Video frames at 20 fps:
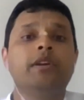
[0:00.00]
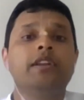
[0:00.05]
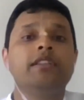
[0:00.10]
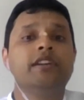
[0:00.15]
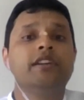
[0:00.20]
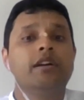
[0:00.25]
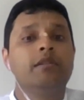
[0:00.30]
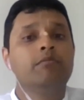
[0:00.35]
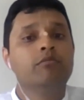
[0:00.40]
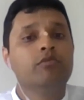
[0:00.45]
in
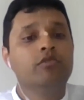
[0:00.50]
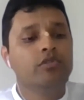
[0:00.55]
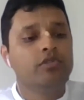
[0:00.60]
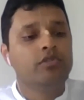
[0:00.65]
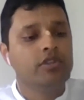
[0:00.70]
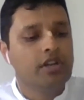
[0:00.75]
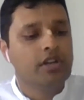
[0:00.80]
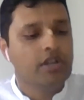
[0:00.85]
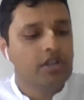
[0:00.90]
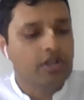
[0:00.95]
that
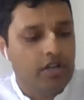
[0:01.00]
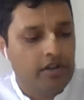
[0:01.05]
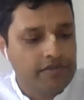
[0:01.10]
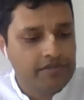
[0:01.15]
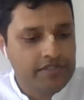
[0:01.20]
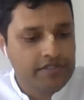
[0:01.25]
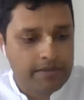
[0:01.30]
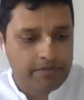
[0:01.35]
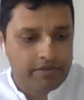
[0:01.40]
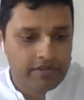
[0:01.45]
mood
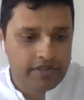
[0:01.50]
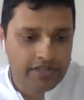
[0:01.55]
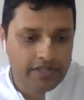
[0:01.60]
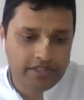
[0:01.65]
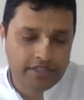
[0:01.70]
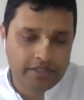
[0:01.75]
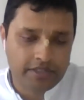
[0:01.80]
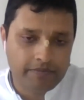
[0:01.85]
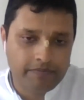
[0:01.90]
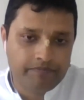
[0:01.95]
of
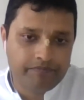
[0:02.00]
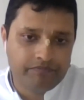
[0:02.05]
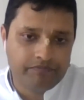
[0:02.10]
separation.